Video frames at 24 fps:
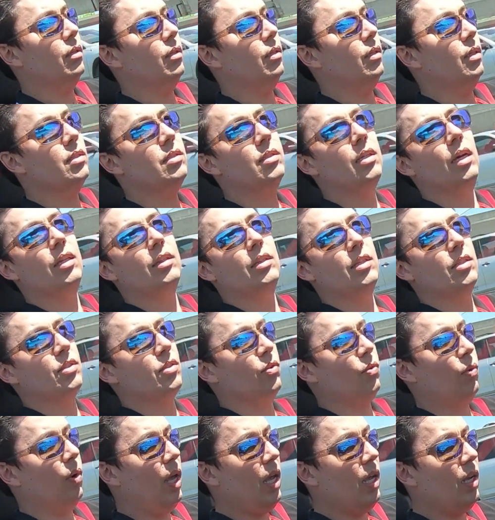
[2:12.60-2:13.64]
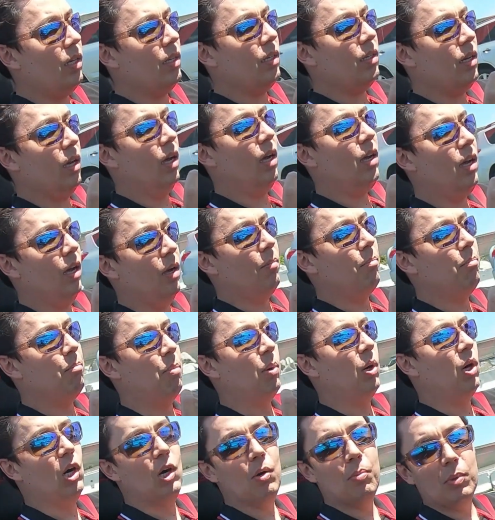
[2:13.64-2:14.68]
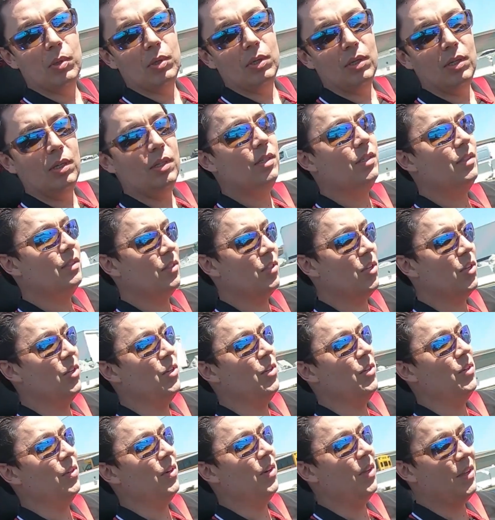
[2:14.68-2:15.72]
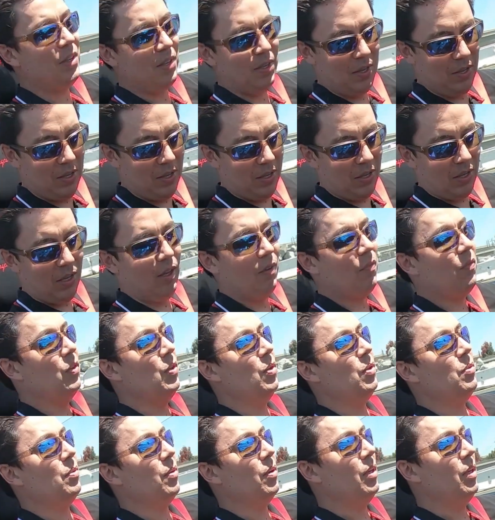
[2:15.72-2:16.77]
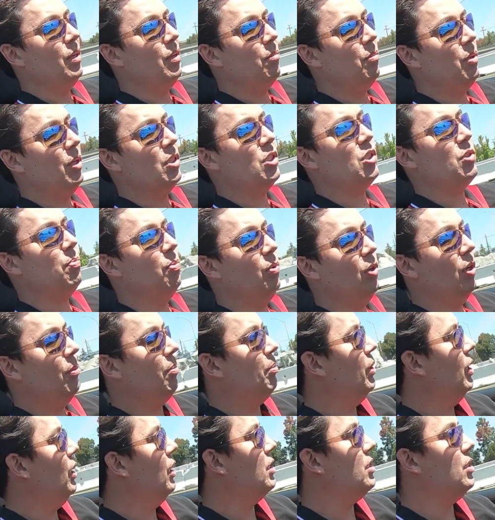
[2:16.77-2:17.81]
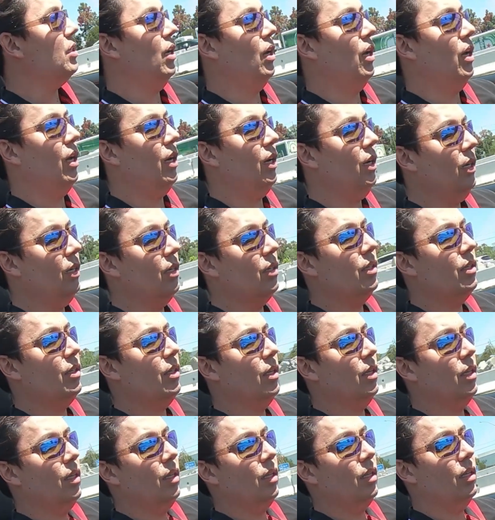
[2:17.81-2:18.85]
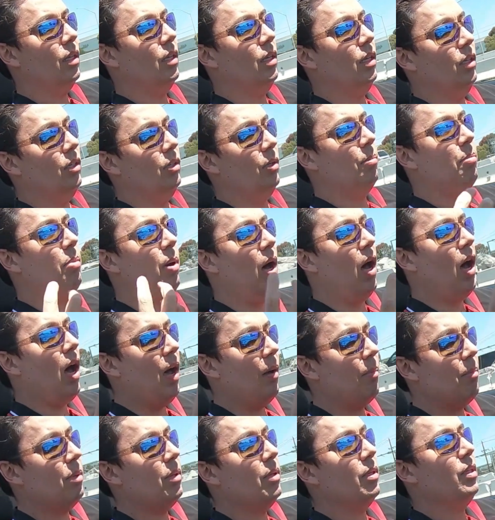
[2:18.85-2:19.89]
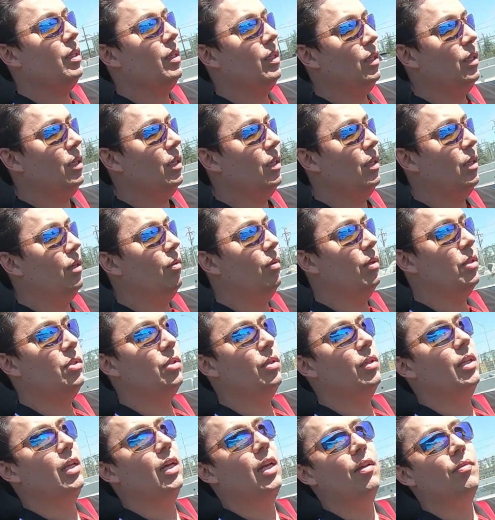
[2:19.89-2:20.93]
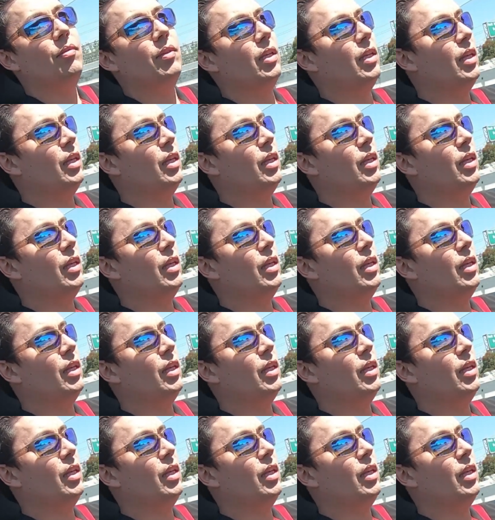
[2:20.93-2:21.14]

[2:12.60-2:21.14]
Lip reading: It's got this great burble tune. If you put Sport Plus on, it'll pop once you let off the